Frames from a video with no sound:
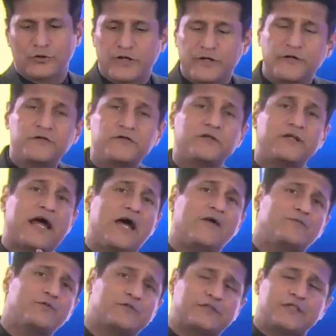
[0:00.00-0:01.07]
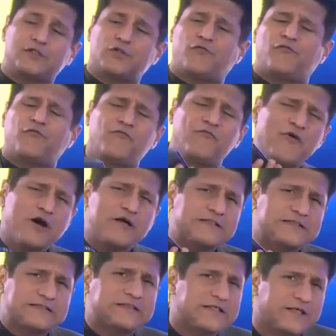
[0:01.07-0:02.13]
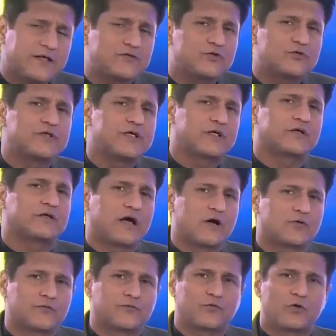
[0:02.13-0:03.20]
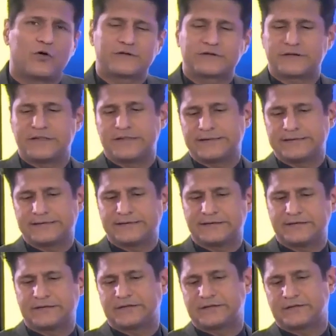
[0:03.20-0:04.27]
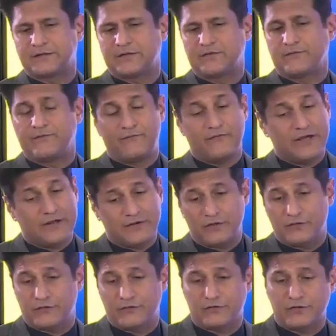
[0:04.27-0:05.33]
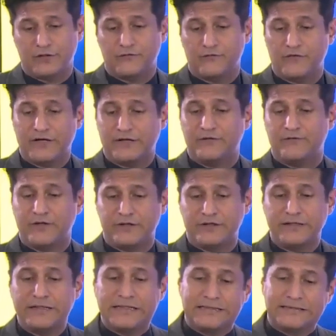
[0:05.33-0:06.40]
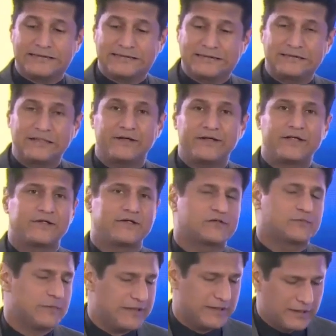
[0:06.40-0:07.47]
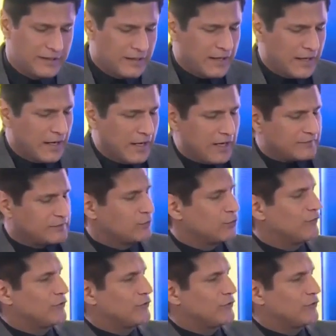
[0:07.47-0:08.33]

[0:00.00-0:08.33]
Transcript: So here it is, and I have to say the first thing as you take it out, of course, is this very interesting, very stunning display. Asim,